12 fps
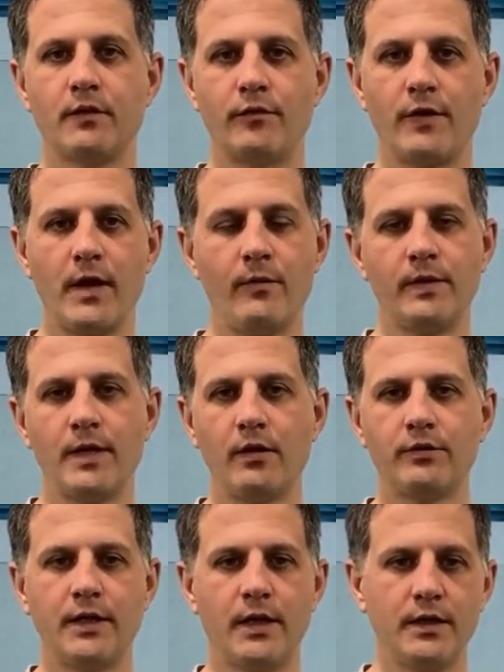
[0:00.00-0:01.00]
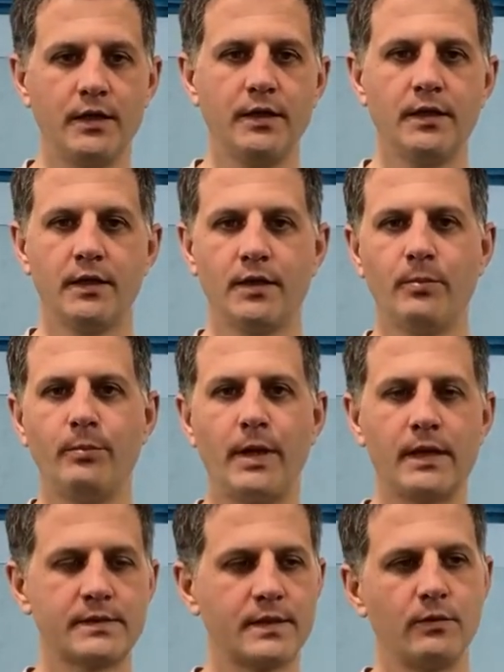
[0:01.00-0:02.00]
frame without any
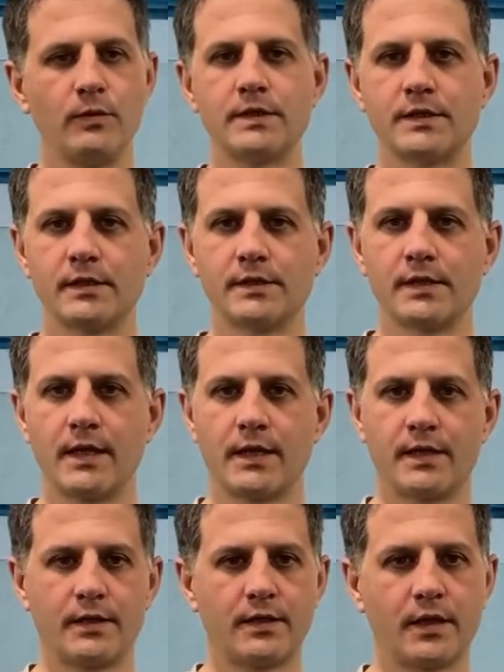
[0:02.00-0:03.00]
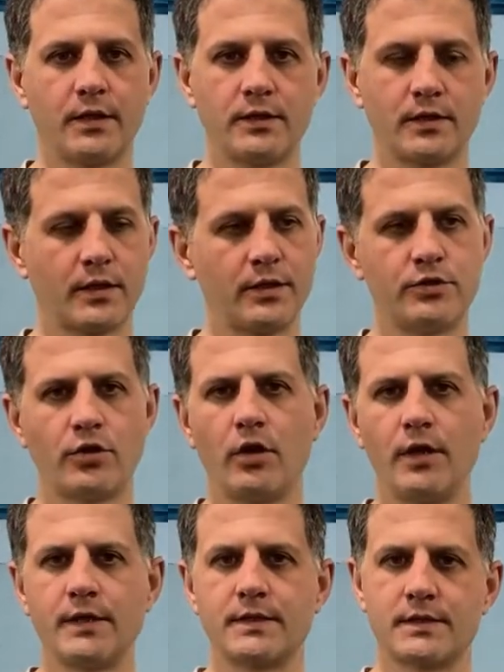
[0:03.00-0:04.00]
bells and whistles like
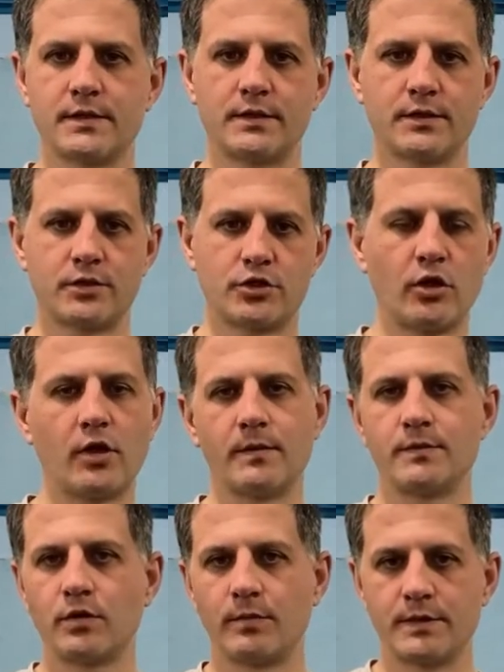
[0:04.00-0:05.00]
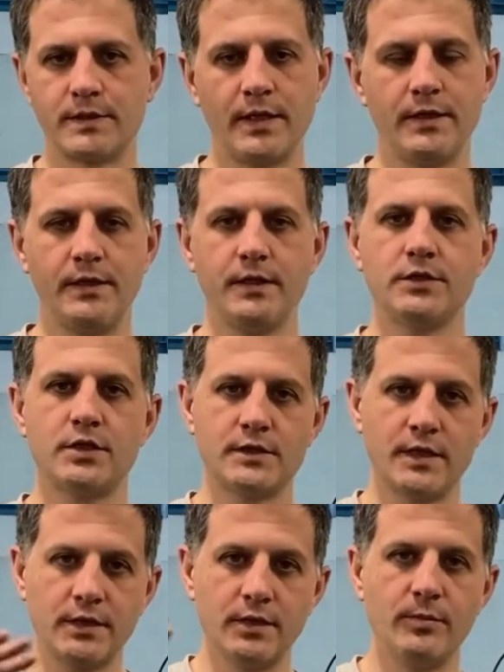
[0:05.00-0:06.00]
hydraulics, shock absorbers, anything. Just
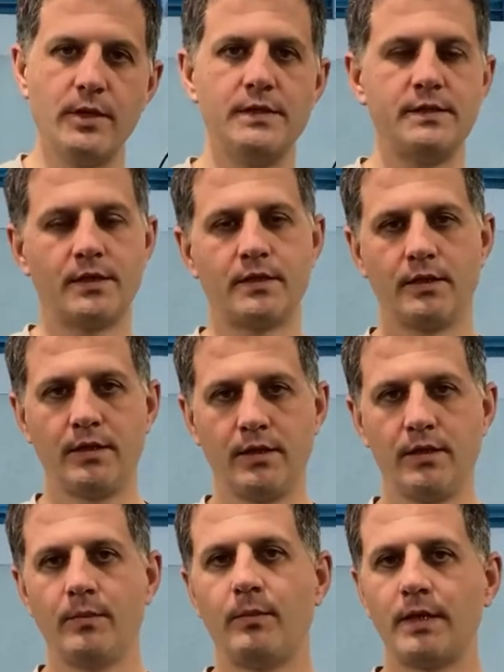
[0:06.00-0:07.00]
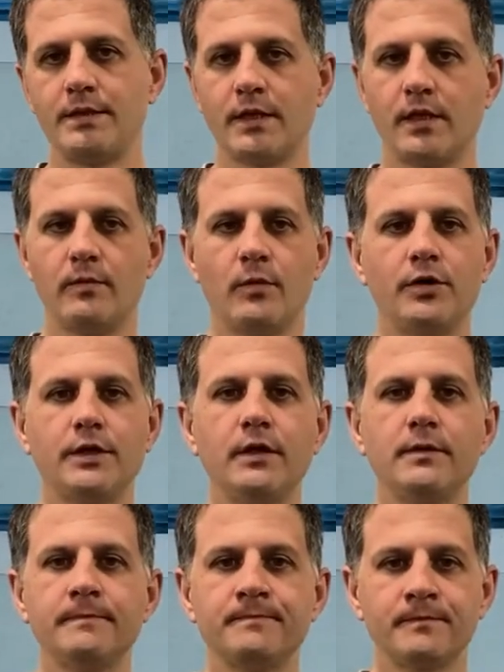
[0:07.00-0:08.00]
get a basic bicycle
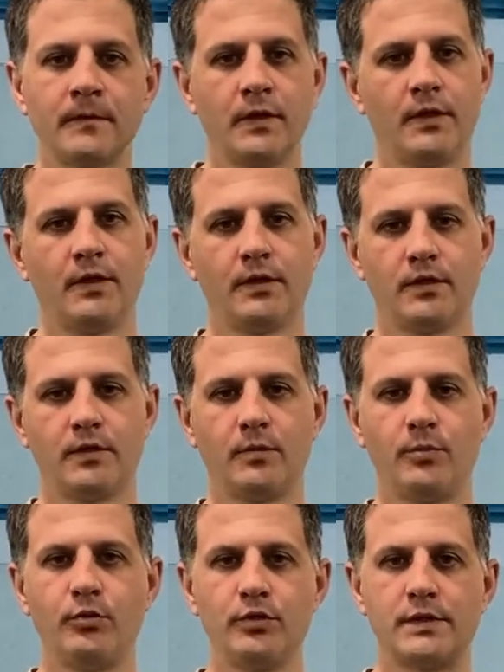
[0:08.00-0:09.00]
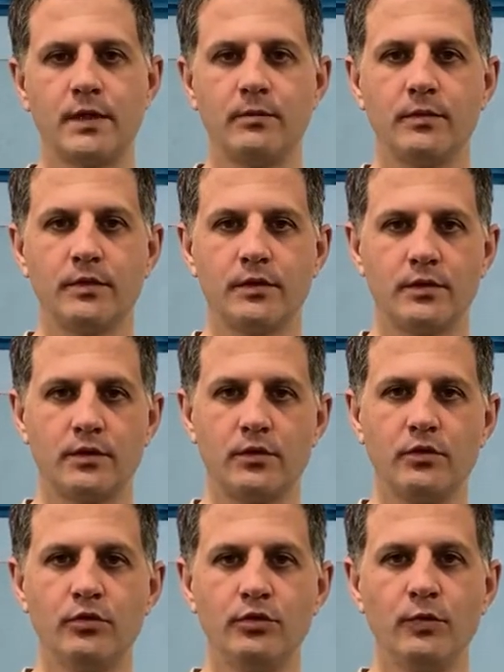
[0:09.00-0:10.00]
model. Put some
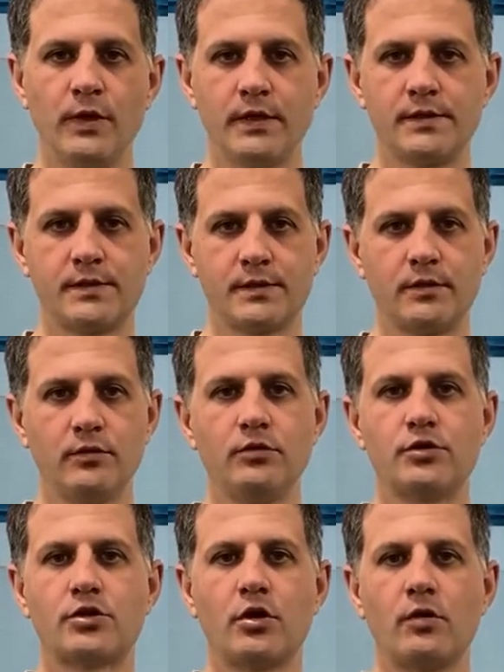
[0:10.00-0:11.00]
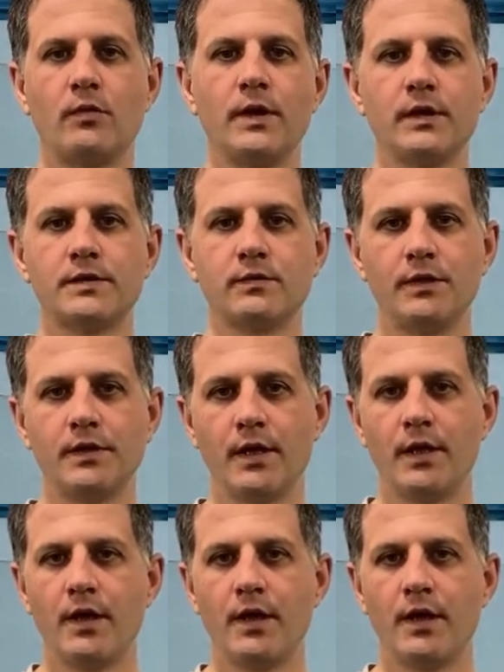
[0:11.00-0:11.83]
good wheels, good strong wheels with